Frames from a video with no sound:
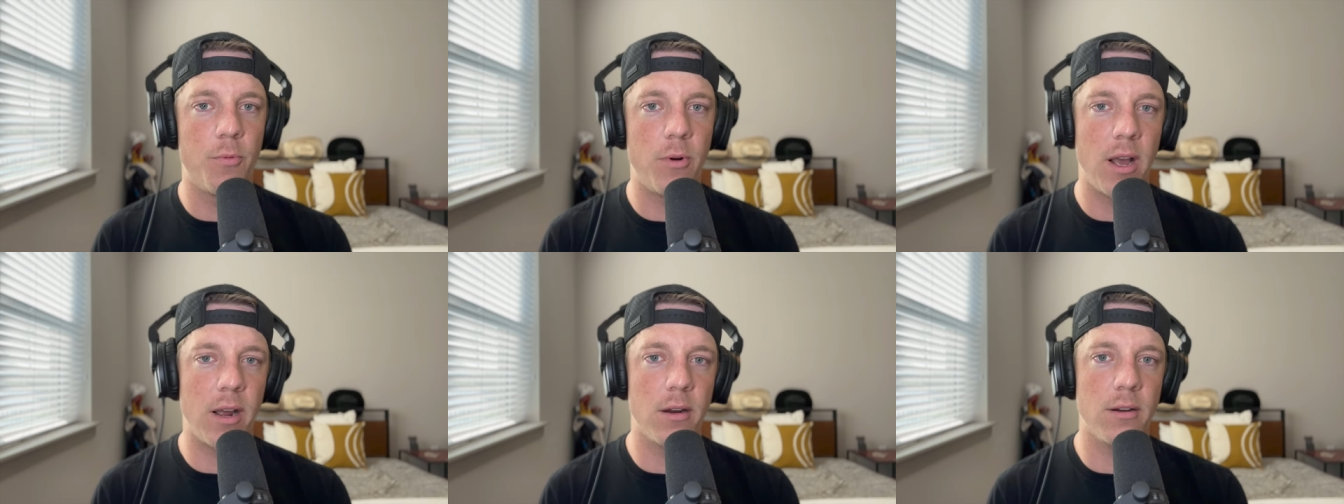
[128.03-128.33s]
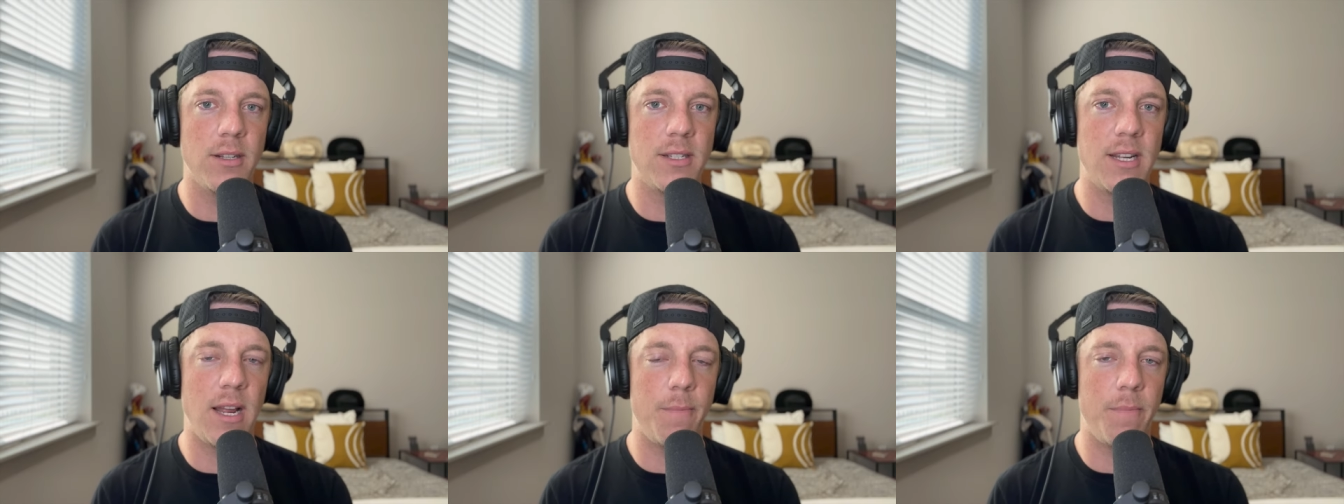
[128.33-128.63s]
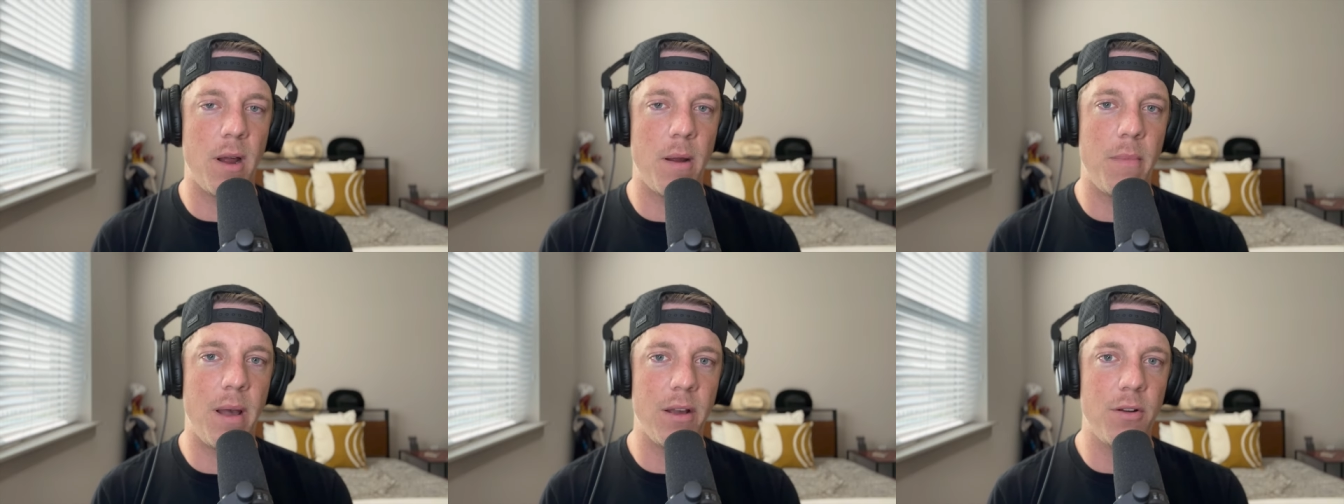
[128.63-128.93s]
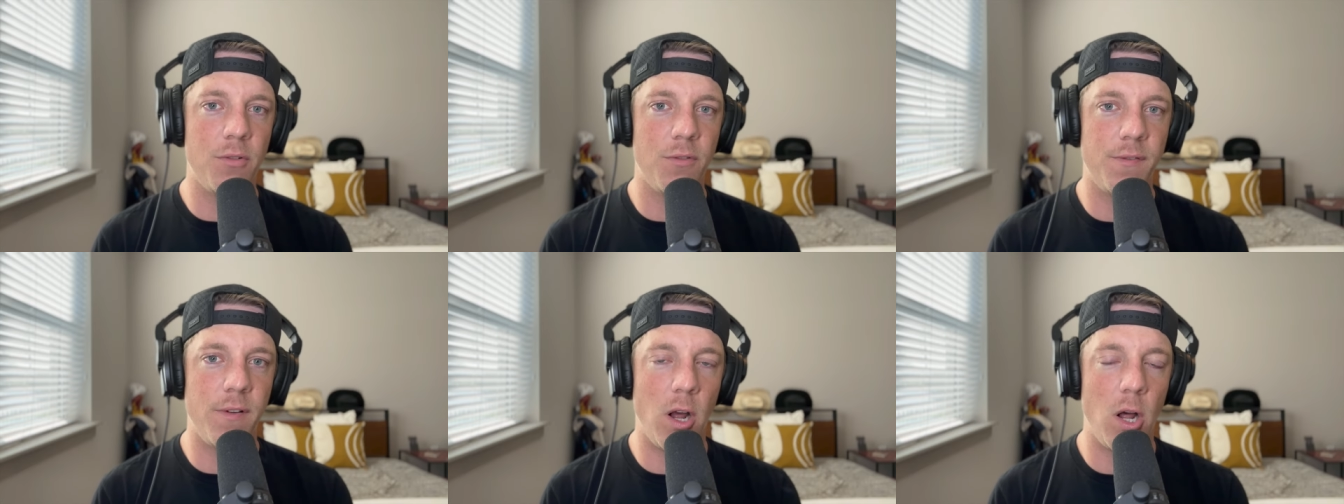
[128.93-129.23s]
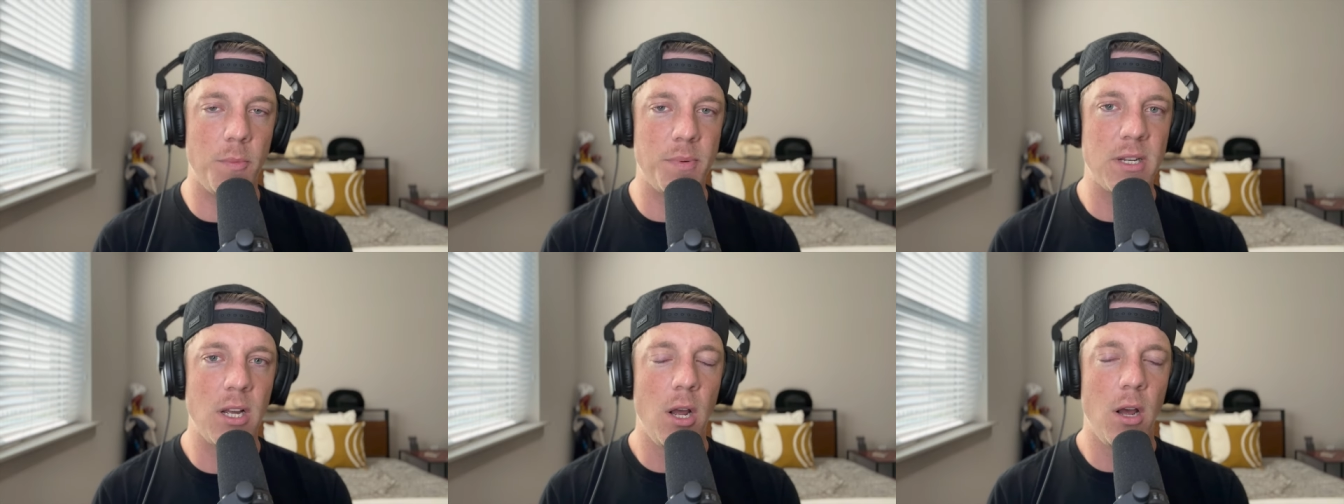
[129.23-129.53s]
record set by Michael
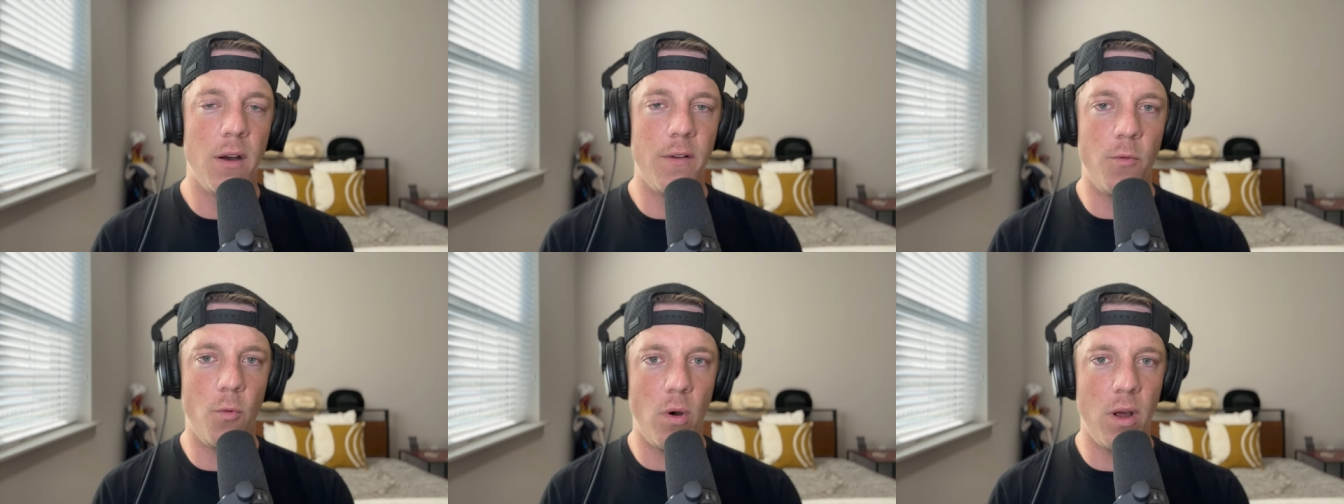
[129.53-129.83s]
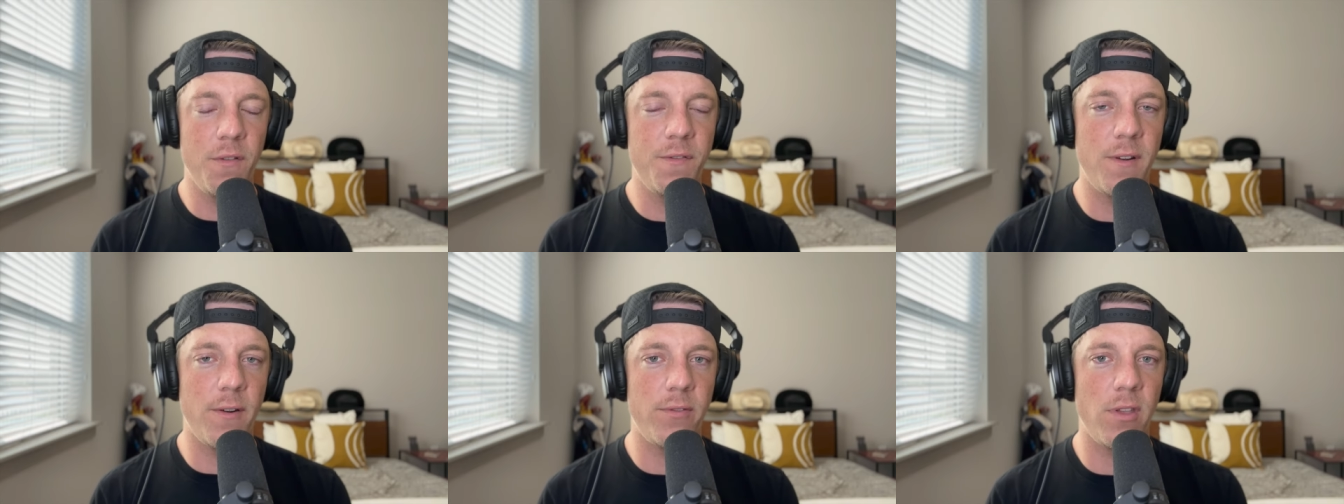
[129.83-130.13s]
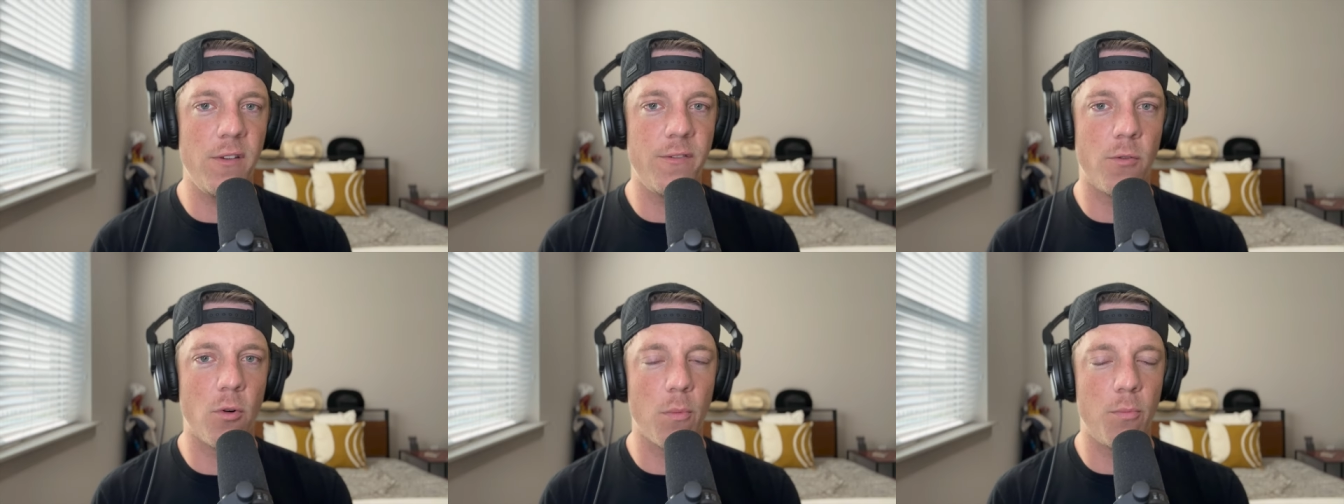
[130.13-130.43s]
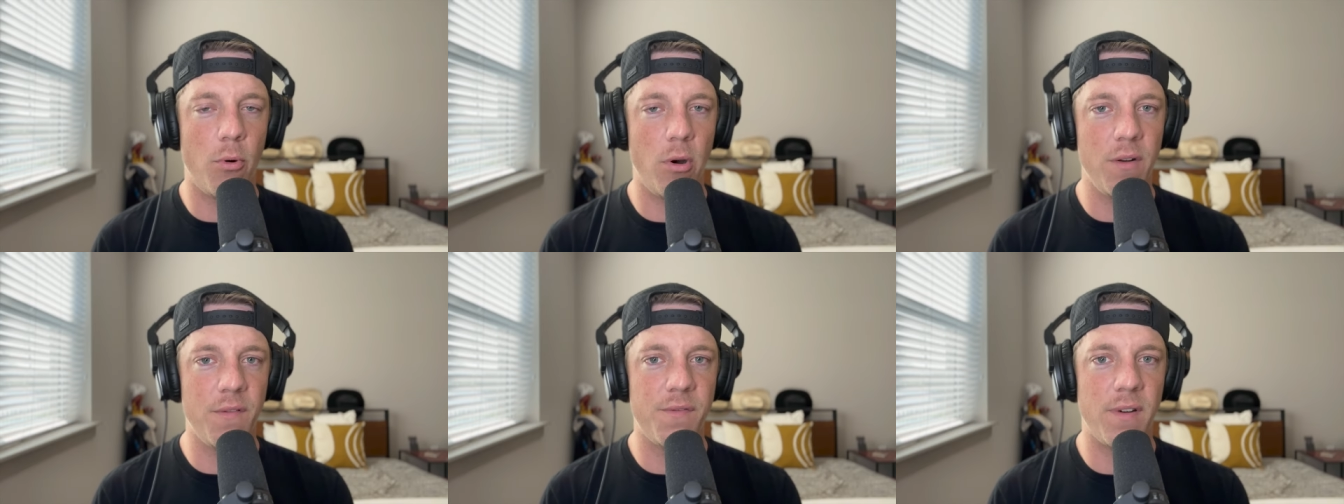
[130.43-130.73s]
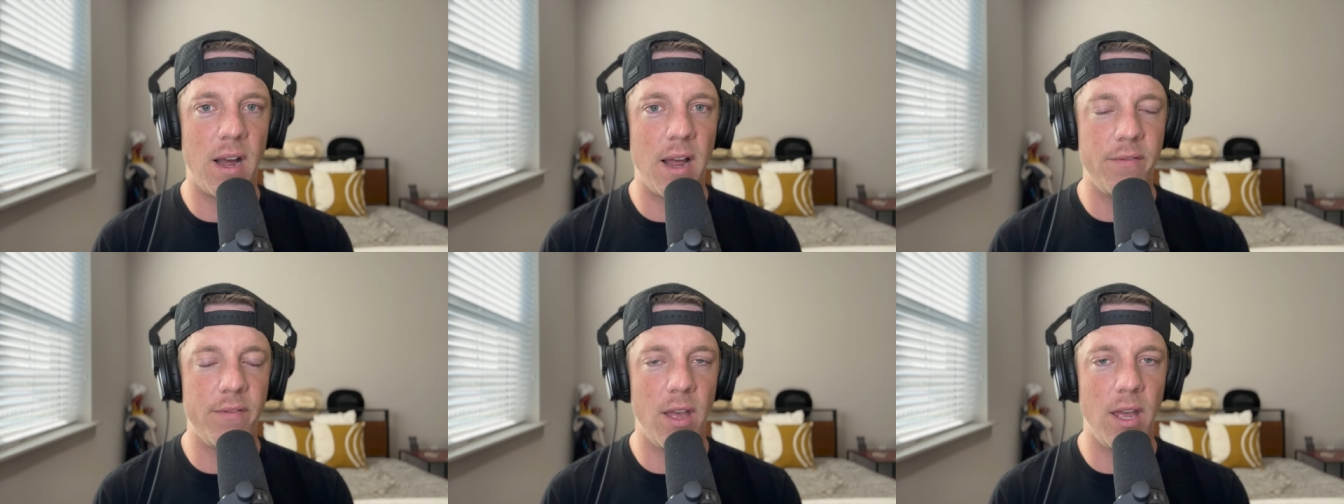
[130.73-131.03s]
Phelps of
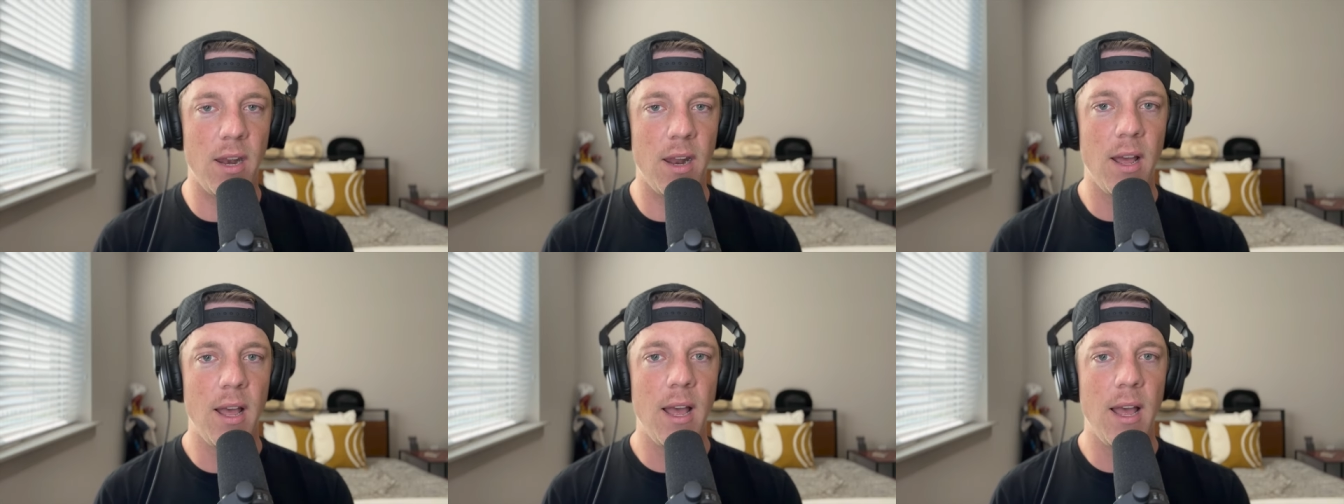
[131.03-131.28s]
154.58